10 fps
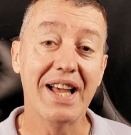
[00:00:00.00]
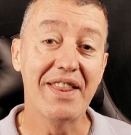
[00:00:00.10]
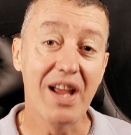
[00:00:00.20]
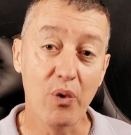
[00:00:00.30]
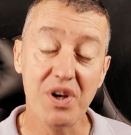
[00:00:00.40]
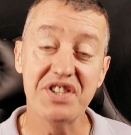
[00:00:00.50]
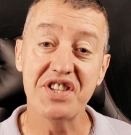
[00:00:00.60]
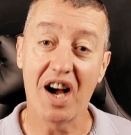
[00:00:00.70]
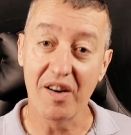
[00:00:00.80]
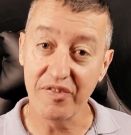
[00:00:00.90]
there is
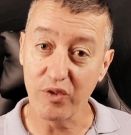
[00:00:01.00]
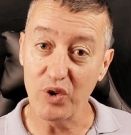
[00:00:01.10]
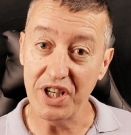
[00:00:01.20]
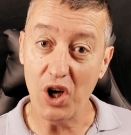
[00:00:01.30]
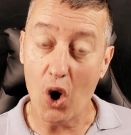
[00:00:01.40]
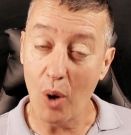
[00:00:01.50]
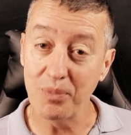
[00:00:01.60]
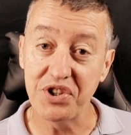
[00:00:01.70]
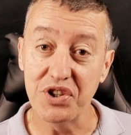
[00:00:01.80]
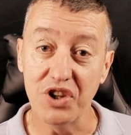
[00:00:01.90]
a free
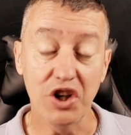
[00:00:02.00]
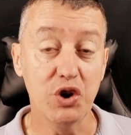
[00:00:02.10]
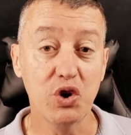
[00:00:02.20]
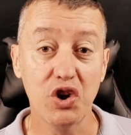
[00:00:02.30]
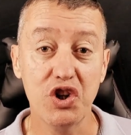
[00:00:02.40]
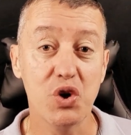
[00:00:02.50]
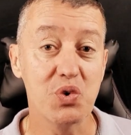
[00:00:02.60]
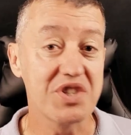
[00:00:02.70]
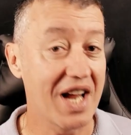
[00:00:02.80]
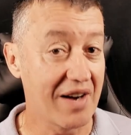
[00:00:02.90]
option that you can
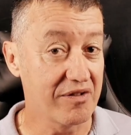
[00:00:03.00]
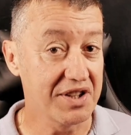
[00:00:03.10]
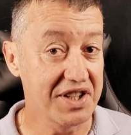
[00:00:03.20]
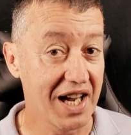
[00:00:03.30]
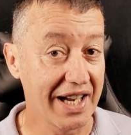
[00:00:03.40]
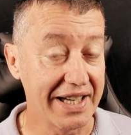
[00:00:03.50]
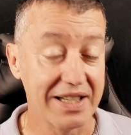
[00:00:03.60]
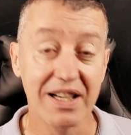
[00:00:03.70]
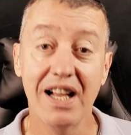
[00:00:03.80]
use every day.